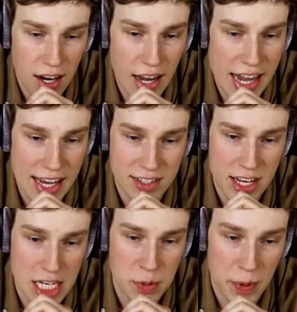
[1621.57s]
Uh, I asked
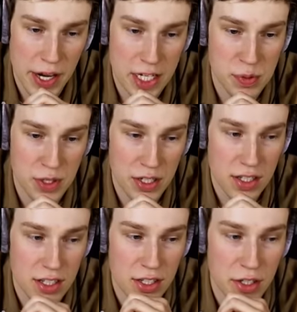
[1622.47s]
the expert, expert,
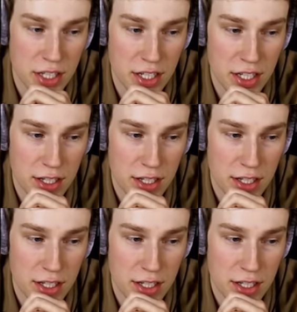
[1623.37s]
you know, here.